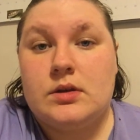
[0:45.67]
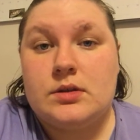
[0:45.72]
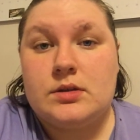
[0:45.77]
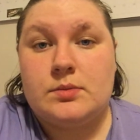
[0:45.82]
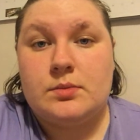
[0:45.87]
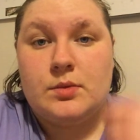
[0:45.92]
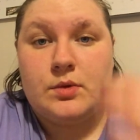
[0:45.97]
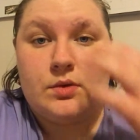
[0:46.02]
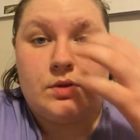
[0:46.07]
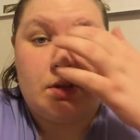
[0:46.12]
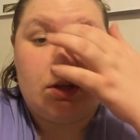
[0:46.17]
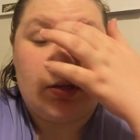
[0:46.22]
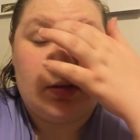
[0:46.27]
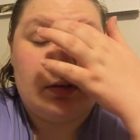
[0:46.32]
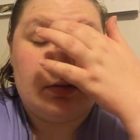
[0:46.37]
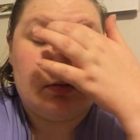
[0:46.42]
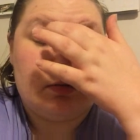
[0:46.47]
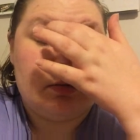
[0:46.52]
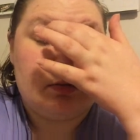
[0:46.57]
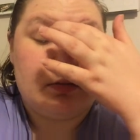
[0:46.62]

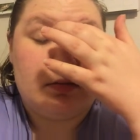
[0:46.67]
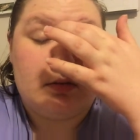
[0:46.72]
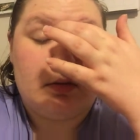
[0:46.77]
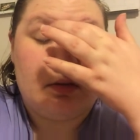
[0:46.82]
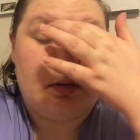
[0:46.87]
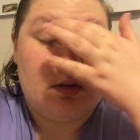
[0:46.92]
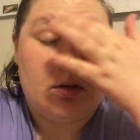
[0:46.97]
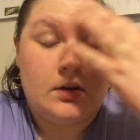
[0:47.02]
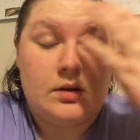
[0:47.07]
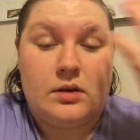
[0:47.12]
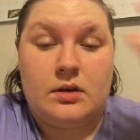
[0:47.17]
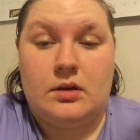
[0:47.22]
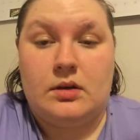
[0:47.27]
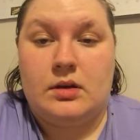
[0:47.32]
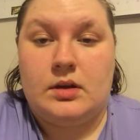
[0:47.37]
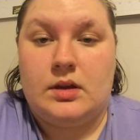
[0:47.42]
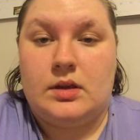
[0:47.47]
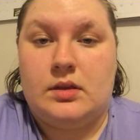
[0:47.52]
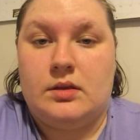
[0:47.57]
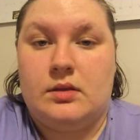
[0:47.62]
smoothies
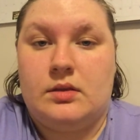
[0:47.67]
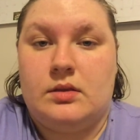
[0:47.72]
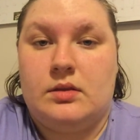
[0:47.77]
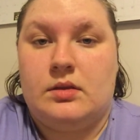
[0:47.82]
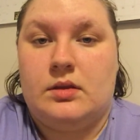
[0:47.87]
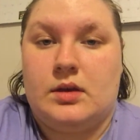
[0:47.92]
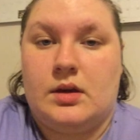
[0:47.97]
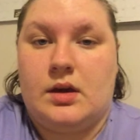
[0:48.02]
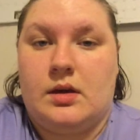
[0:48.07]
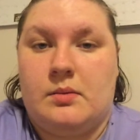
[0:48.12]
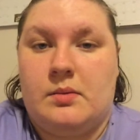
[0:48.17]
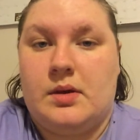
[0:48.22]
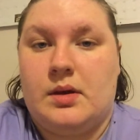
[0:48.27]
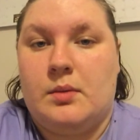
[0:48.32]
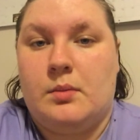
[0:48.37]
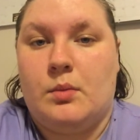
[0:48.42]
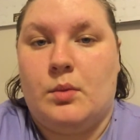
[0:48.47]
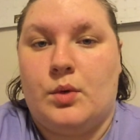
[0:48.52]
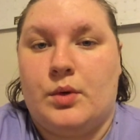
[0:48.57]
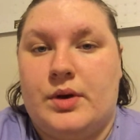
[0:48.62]
in the
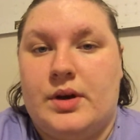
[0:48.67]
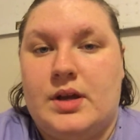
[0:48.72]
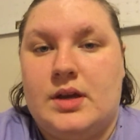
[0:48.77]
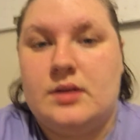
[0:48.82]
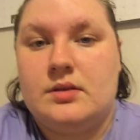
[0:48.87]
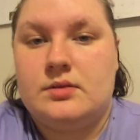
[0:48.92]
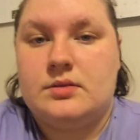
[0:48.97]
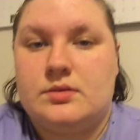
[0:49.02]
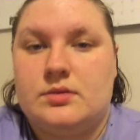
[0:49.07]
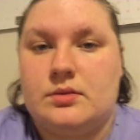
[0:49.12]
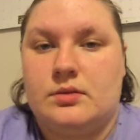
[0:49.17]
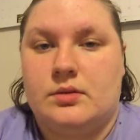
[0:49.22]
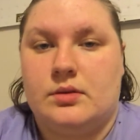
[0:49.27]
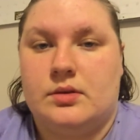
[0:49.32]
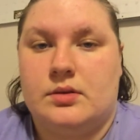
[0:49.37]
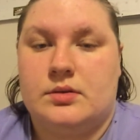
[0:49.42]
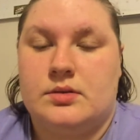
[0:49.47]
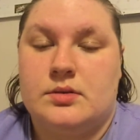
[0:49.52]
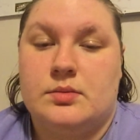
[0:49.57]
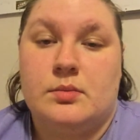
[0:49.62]
coming mornings
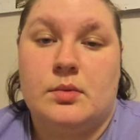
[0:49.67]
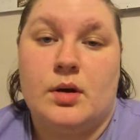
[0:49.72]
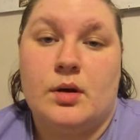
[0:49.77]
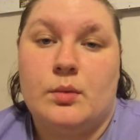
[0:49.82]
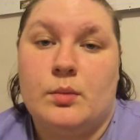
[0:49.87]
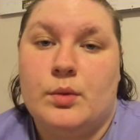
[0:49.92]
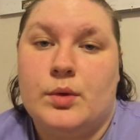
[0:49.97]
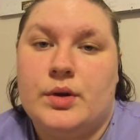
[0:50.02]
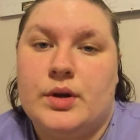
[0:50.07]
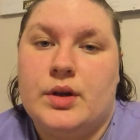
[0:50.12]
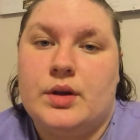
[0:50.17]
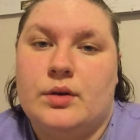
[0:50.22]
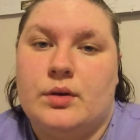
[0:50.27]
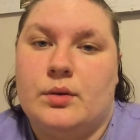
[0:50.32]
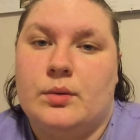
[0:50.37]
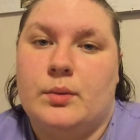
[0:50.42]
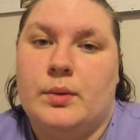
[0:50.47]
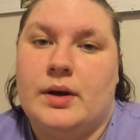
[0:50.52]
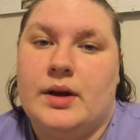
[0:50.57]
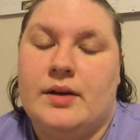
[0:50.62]
or tomorrow morning
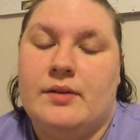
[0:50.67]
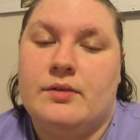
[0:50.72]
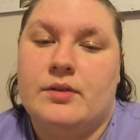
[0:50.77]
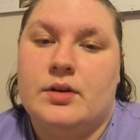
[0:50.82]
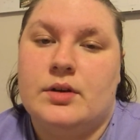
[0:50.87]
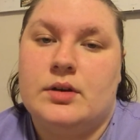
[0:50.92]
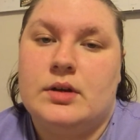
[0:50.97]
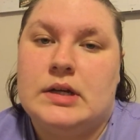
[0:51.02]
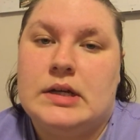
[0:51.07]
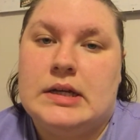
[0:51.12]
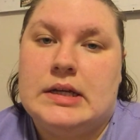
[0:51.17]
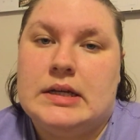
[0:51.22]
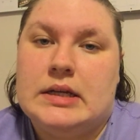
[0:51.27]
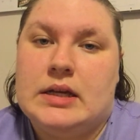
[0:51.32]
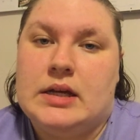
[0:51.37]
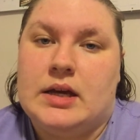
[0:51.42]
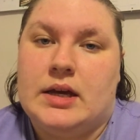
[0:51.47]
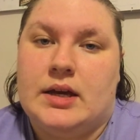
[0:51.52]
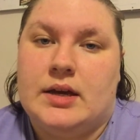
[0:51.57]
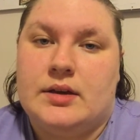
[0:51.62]
or whatever.
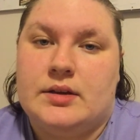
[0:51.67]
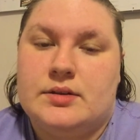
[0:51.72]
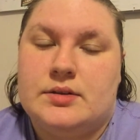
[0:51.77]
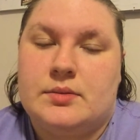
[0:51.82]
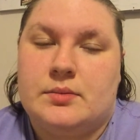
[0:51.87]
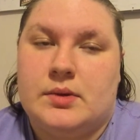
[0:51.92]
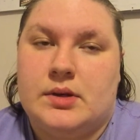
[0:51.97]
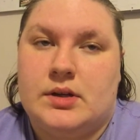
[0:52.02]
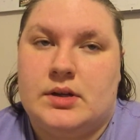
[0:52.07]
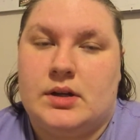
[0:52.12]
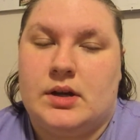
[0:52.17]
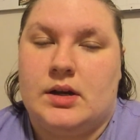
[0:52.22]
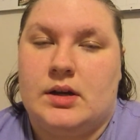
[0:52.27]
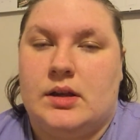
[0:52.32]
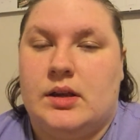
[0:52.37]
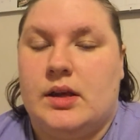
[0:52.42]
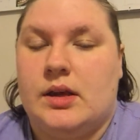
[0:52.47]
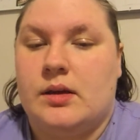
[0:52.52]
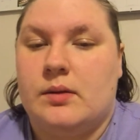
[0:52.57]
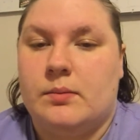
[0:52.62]
So I'm gonna kind
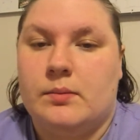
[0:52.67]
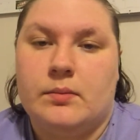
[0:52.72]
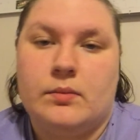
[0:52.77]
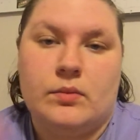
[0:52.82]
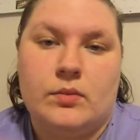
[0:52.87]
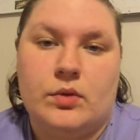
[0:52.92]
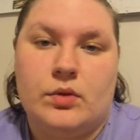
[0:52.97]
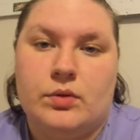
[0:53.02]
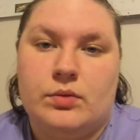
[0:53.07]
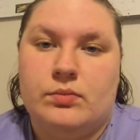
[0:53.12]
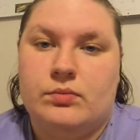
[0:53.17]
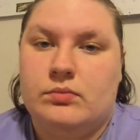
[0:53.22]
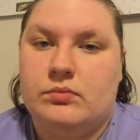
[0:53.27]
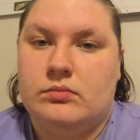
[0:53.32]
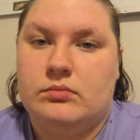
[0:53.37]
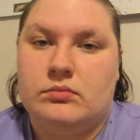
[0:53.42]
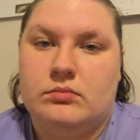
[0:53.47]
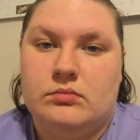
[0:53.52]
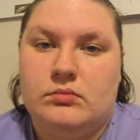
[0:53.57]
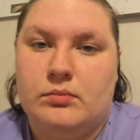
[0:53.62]
of like
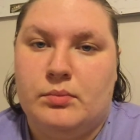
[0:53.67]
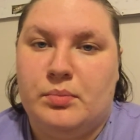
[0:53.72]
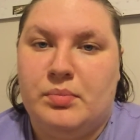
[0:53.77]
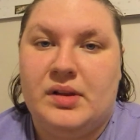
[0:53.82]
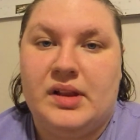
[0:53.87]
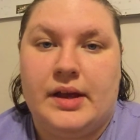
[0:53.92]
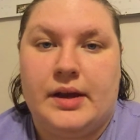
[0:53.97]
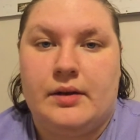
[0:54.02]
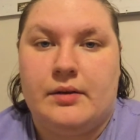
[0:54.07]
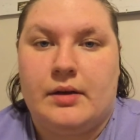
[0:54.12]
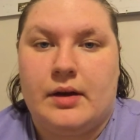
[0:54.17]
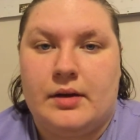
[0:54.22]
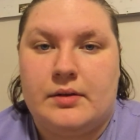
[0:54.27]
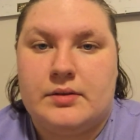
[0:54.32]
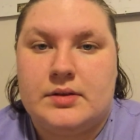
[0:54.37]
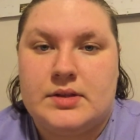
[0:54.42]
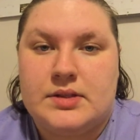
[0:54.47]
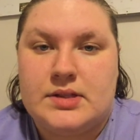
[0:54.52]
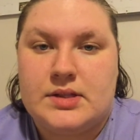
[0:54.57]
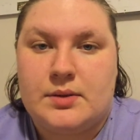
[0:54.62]
play
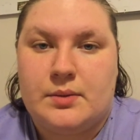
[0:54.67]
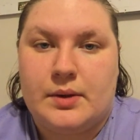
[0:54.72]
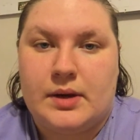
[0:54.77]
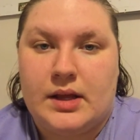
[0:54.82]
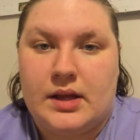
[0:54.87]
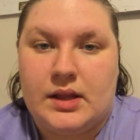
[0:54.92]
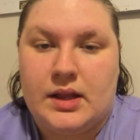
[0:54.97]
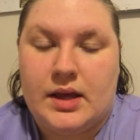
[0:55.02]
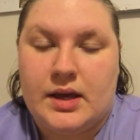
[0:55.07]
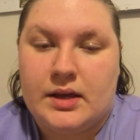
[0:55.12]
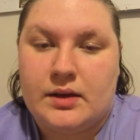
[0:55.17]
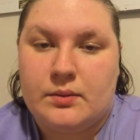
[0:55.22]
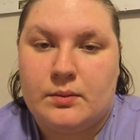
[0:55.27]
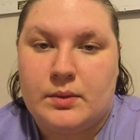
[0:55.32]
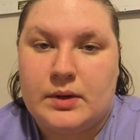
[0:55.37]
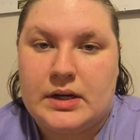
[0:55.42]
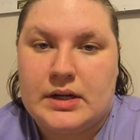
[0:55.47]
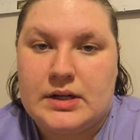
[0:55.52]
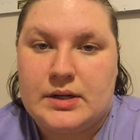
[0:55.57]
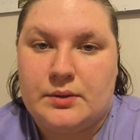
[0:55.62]
around and see what I like and
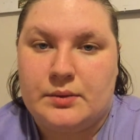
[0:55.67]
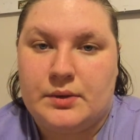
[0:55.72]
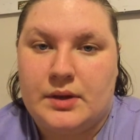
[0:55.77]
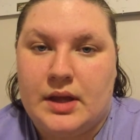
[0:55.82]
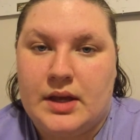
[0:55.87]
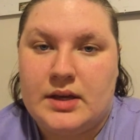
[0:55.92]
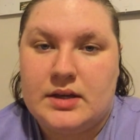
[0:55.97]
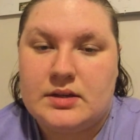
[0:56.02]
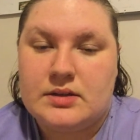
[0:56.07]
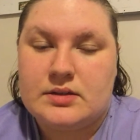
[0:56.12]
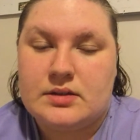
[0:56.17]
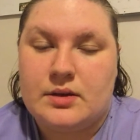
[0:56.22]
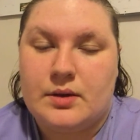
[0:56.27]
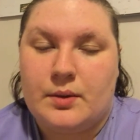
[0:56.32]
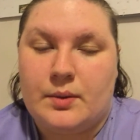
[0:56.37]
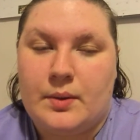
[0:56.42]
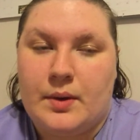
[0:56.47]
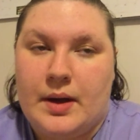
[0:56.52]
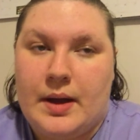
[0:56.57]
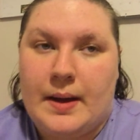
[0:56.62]
what I don't like.
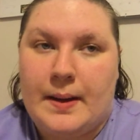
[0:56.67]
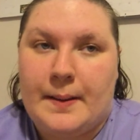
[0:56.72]
So